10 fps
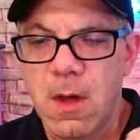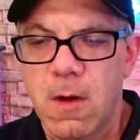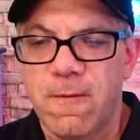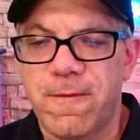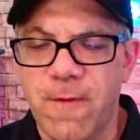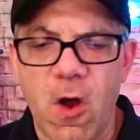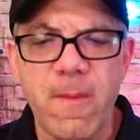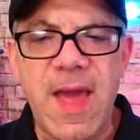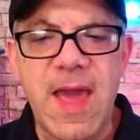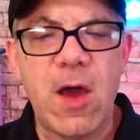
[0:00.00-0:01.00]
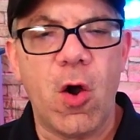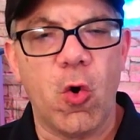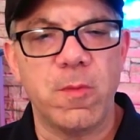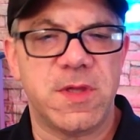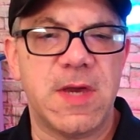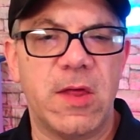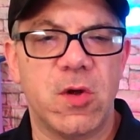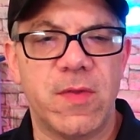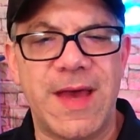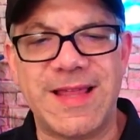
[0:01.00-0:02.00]
from a home
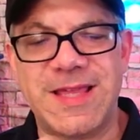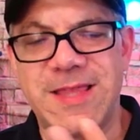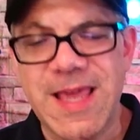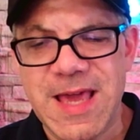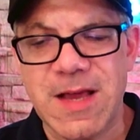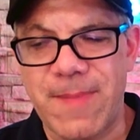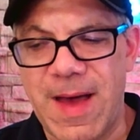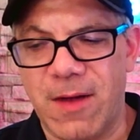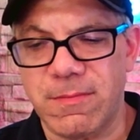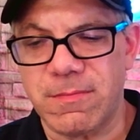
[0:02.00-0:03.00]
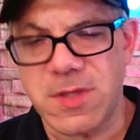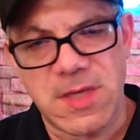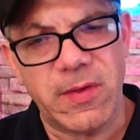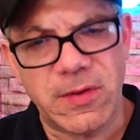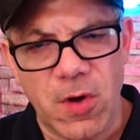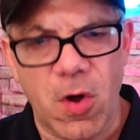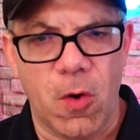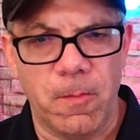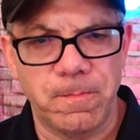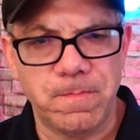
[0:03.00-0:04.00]
seller that is thinking about selling their home.